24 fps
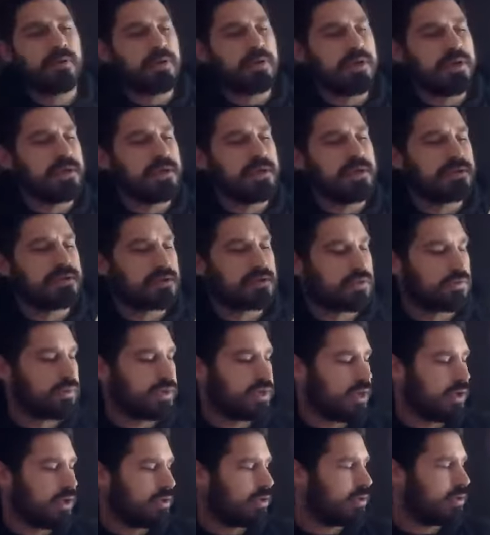is
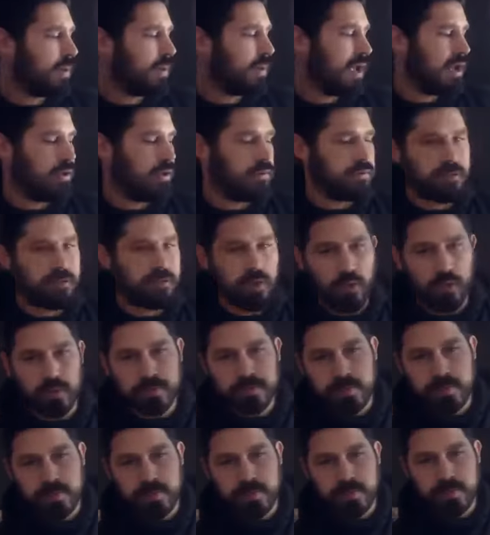300-pound cold
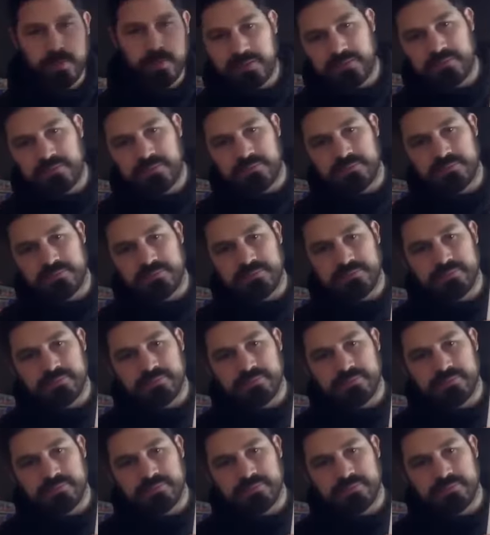press,